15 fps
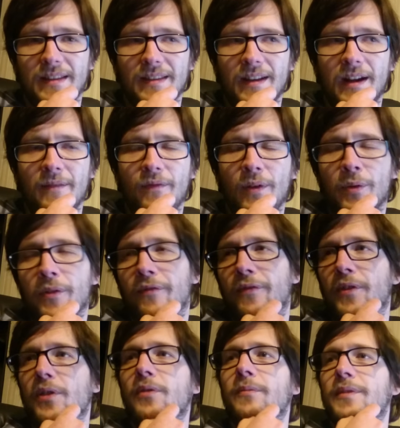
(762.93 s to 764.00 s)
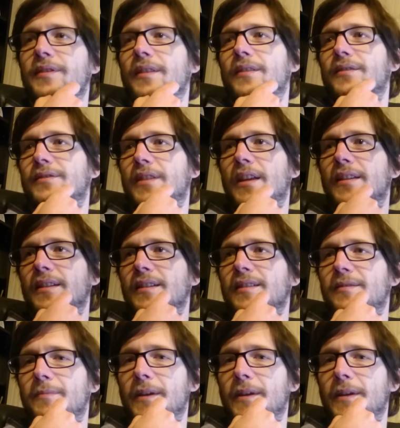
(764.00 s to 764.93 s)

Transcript: there are very few misunderstandings,